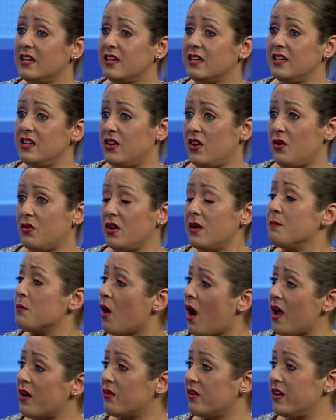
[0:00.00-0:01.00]
you know
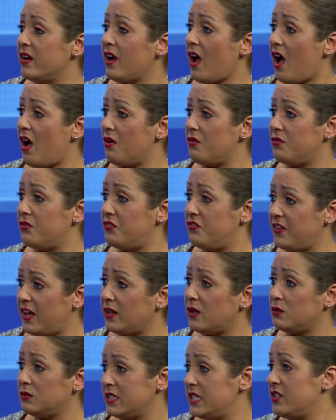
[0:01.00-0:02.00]
camaraderie of
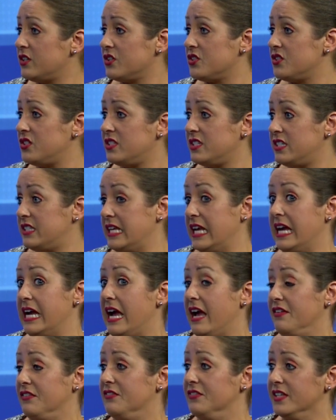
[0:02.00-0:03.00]
fellow leaders to say
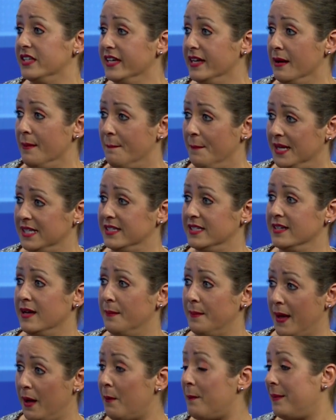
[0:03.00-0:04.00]
i feel like i'm messing
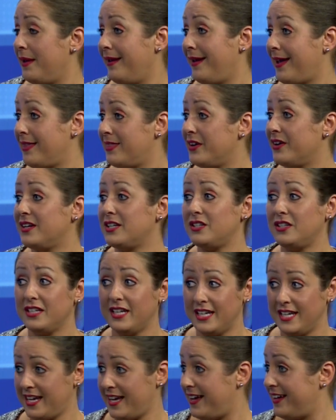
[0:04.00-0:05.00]
up help me and they're going to look
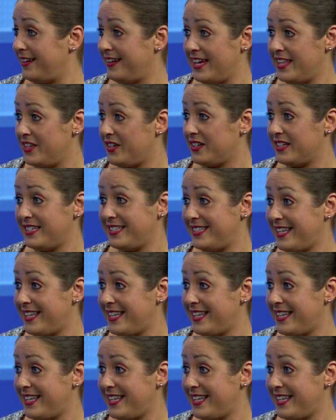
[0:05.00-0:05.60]
at you and they're going to